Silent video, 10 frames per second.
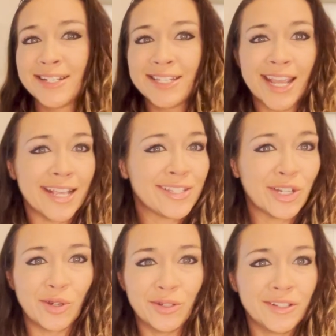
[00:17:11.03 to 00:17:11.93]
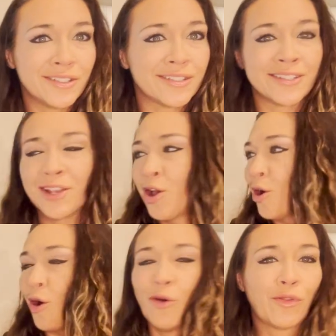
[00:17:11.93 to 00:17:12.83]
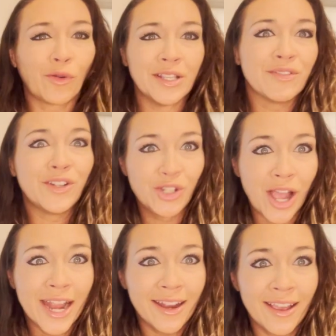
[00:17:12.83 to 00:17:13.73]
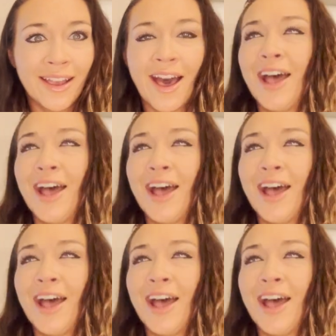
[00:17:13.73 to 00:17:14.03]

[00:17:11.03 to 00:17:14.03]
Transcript: testicles, ovaries, vagina.